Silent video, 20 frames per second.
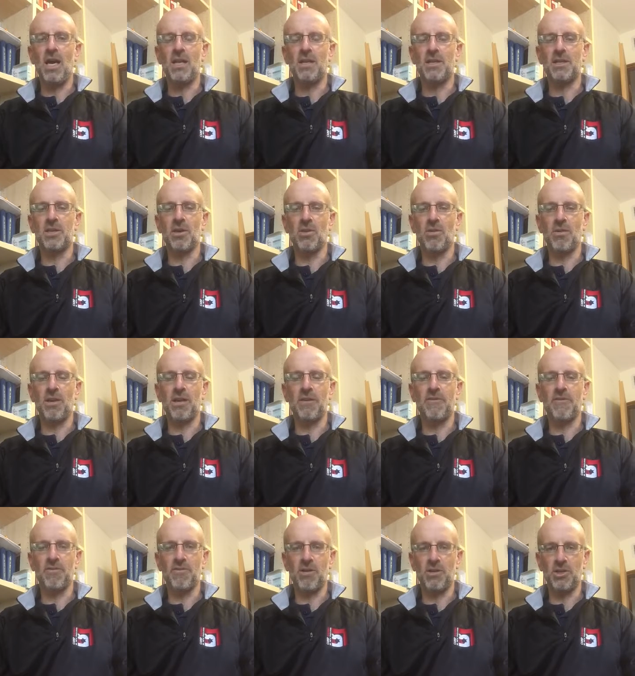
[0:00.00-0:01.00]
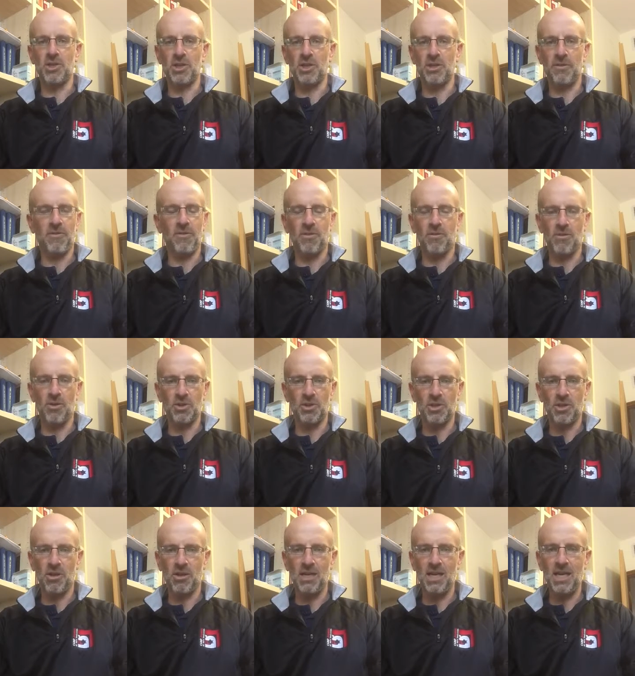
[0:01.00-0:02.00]
the Torah reading for Rosh
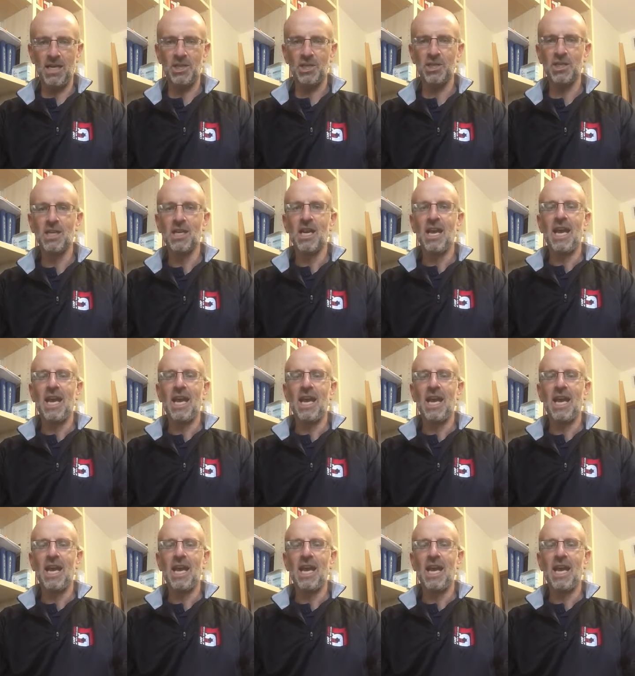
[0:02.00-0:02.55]
Chodesh,